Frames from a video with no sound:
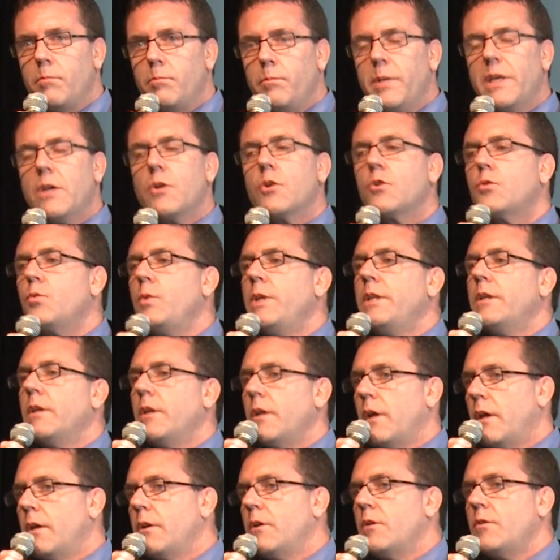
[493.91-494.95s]
because we
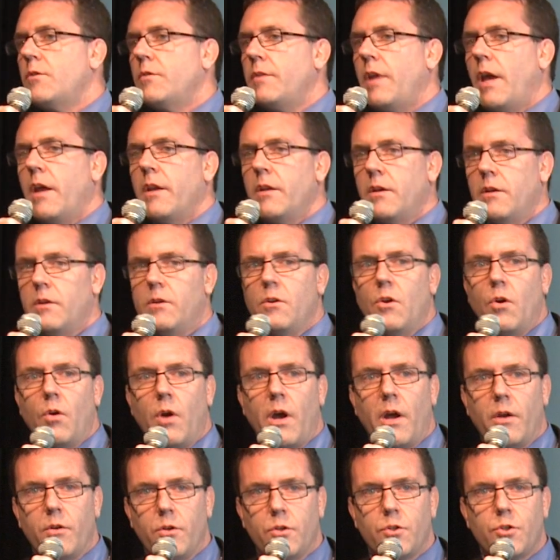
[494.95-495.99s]
didn't understand and know
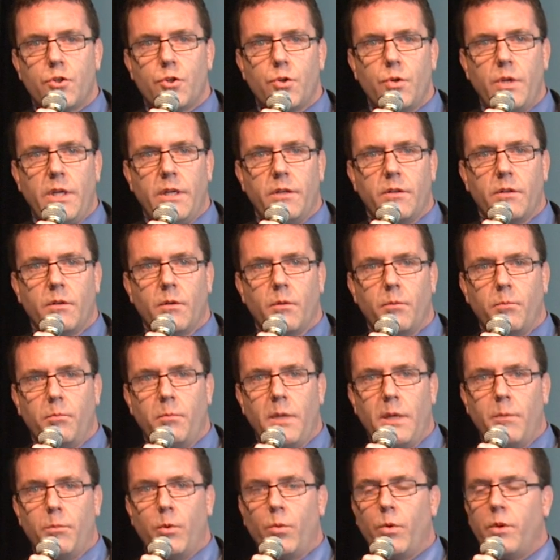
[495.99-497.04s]
how to treat
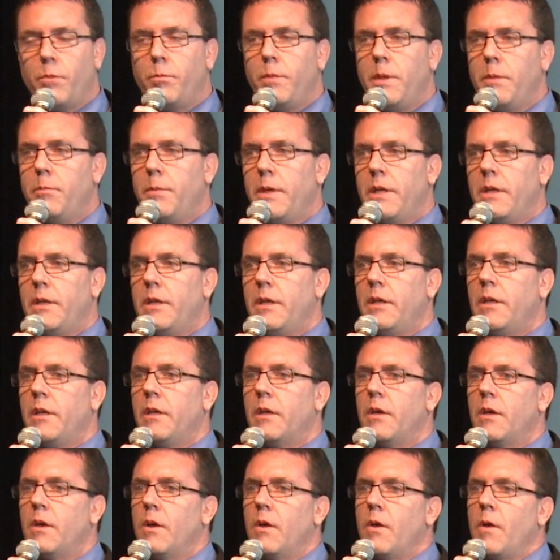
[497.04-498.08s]
people with
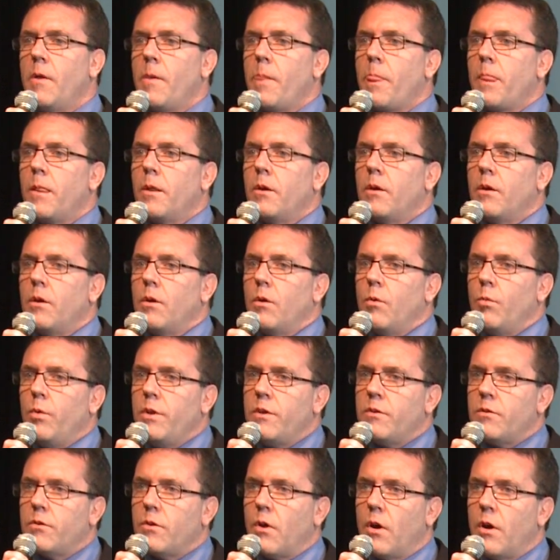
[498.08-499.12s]
BPD, we
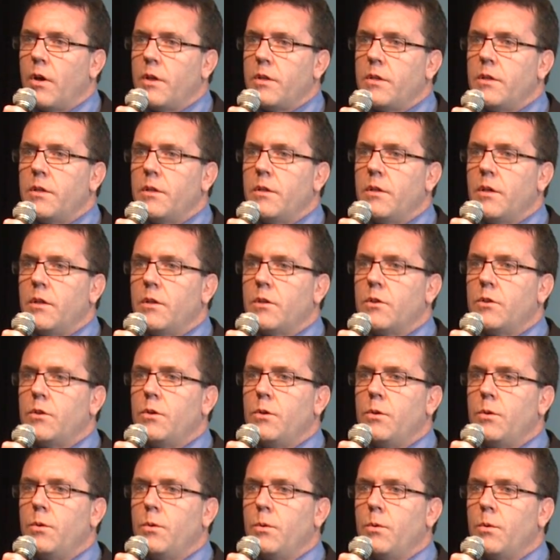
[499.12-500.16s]
started
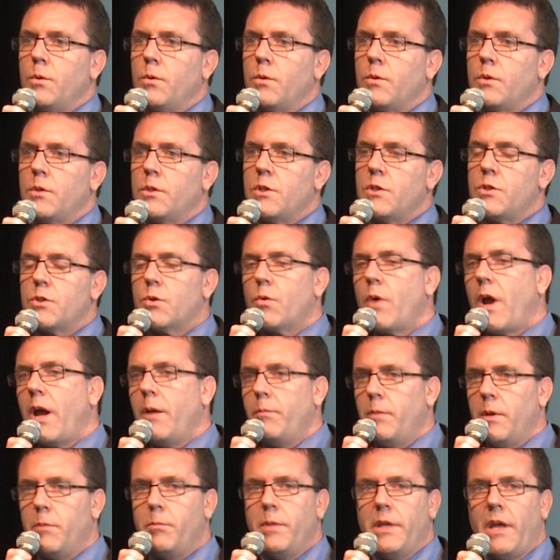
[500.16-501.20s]
to
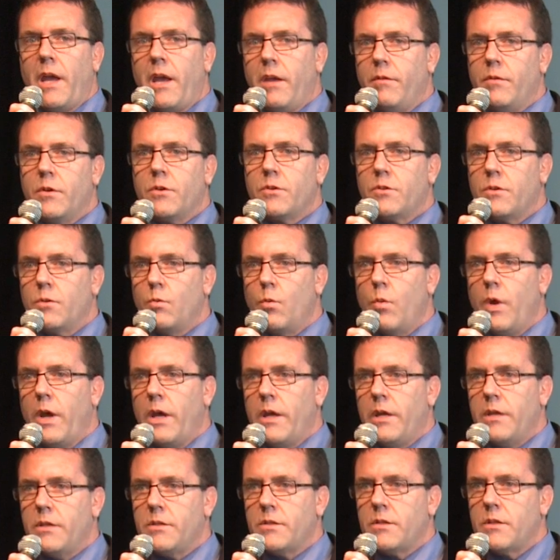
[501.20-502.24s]
describe their behaviors in
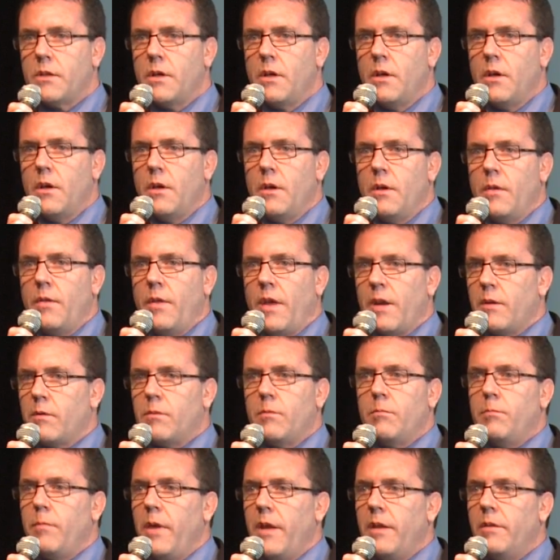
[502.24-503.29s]
ways
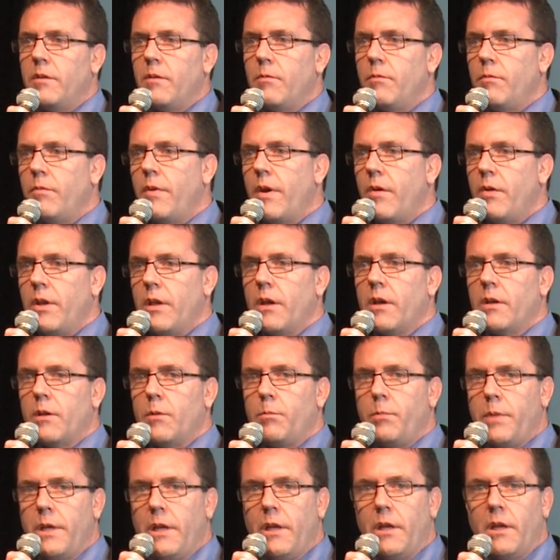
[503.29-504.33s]
that made them very
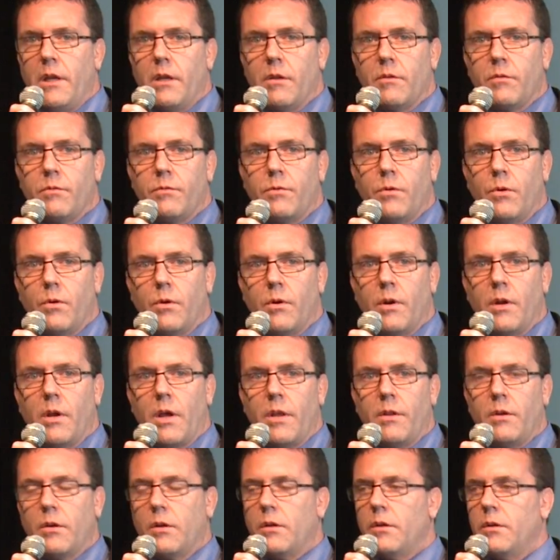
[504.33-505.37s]
unappealing for
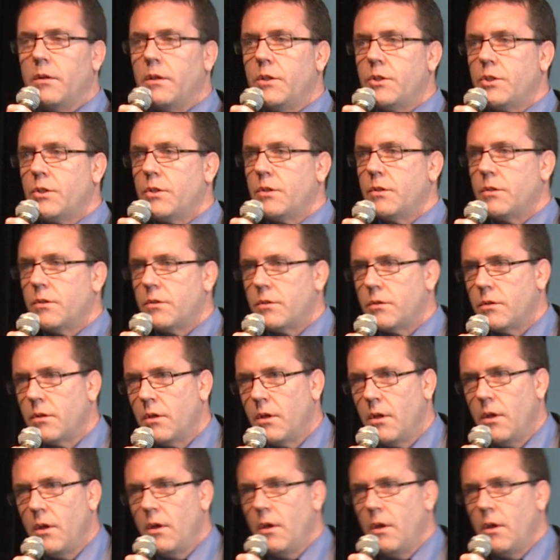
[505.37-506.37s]
other clinicians